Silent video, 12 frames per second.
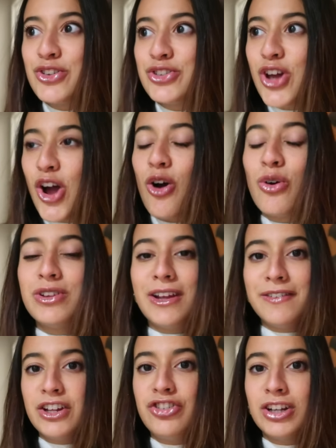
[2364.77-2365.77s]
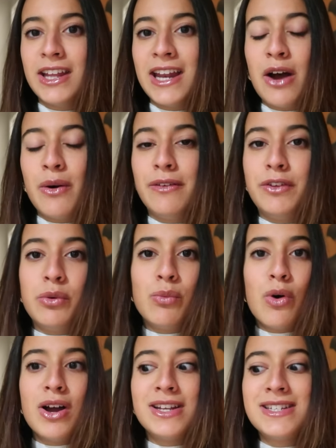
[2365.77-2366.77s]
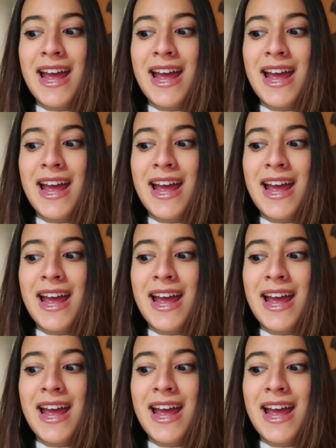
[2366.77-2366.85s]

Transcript: So definitely check that out if you want.